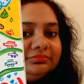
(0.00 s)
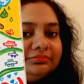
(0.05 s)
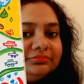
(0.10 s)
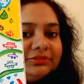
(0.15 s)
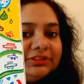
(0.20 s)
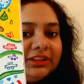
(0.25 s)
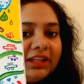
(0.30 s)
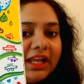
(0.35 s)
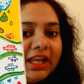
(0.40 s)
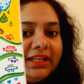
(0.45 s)

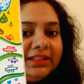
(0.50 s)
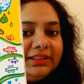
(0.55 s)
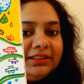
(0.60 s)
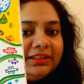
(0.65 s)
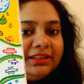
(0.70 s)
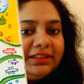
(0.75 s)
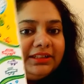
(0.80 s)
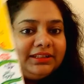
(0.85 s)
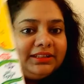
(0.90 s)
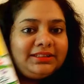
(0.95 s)
like
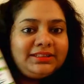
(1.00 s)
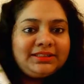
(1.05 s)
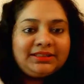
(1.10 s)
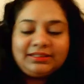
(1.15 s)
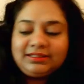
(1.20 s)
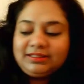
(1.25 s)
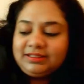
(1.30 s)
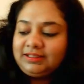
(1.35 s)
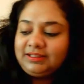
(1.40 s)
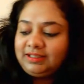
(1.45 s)

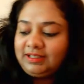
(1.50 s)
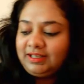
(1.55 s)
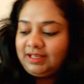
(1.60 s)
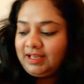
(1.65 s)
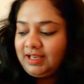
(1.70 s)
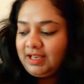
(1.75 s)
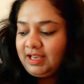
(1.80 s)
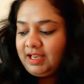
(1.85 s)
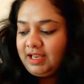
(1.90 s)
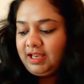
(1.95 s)
this
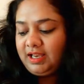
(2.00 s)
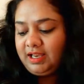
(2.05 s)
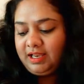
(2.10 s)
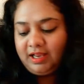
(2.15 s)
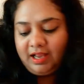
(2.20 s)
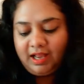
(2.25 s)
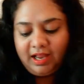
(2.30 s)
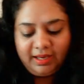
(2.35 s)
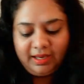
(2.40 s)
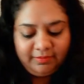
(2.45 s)

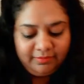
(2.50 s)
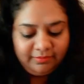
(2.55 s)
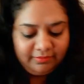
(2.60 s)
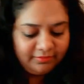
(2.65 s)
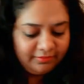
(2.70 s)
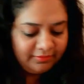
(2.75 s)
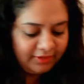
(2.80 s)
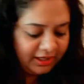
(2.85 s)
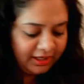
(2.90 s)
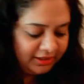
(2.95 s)
I am
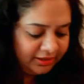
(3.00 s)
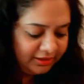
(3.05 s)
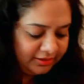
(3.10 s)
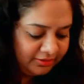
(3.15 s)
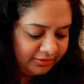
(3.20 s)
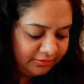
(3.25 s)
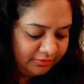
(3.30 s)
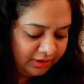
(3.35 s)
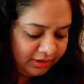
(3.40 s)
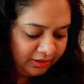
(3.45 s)
I
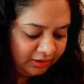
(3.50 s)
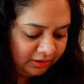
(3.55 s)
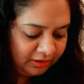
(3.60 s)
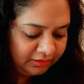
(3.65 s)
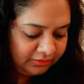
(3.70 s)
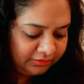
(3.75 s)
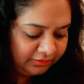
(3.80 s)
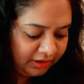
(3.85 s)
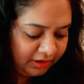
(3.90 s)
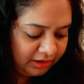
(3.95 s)
do a lot
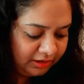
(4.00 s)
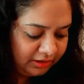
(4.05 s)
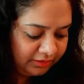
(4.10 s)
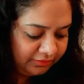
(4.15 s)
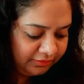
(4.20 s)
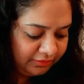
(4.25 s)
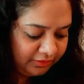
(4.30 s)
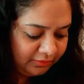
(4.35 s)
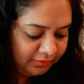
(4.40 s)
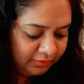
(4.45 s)
of
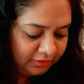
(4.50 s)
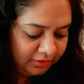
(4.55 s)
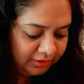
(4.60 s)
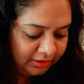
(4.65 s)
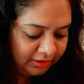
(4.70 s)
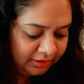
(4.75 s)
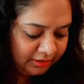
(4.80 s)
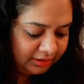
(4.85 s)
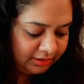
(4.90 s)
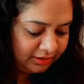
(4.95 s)
colorful
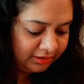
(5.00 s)
work